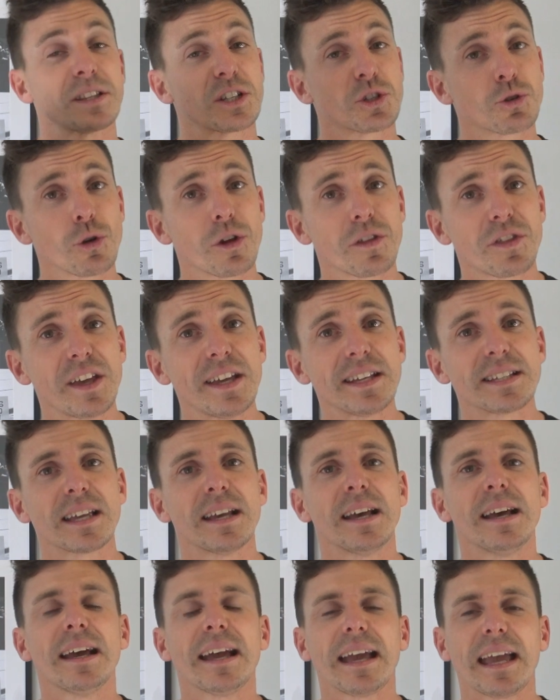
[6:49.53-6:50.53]
But the truth
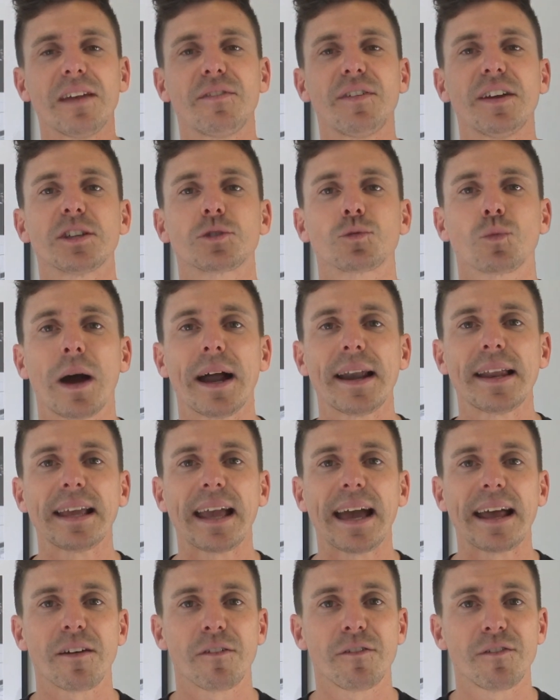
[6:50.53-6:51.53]
is, if he's
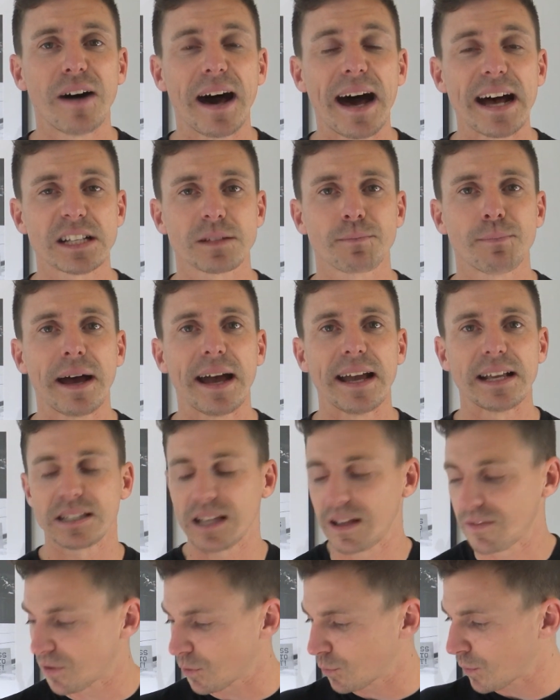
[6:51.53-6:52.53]
running at a fast
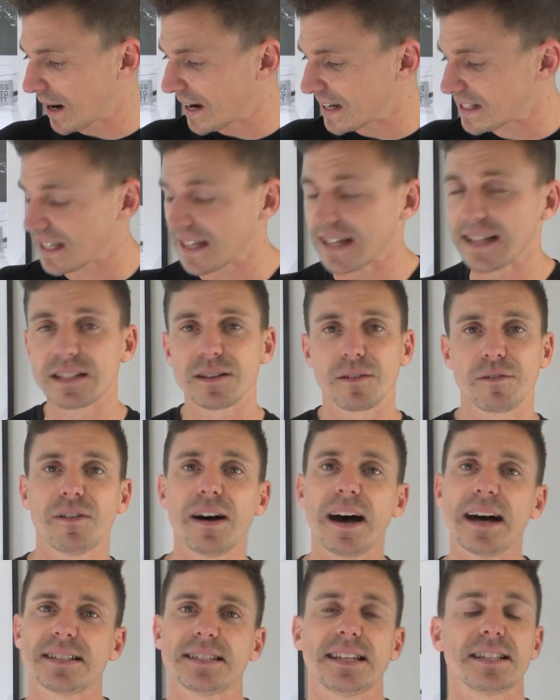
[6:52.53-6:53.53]
pace, if the race is
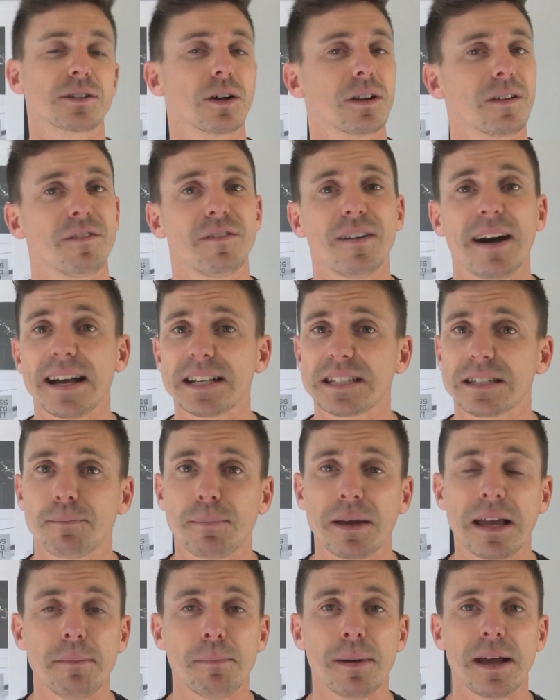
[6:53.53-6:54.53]
fast, he's got a faster
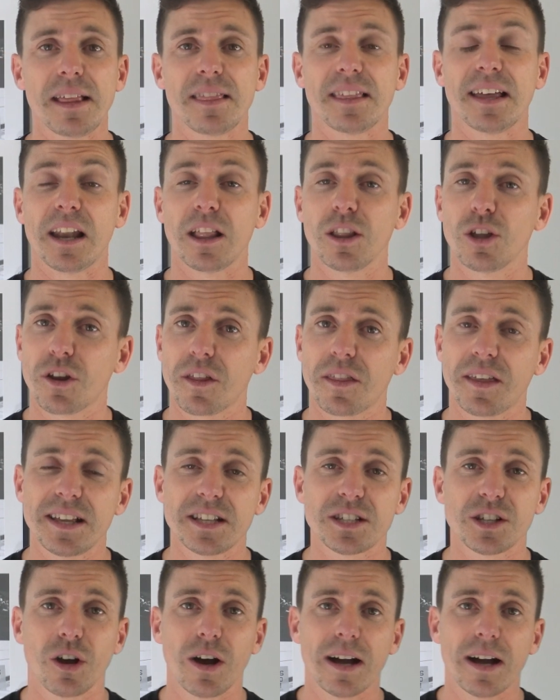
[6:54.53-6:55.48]
PB than a lot of these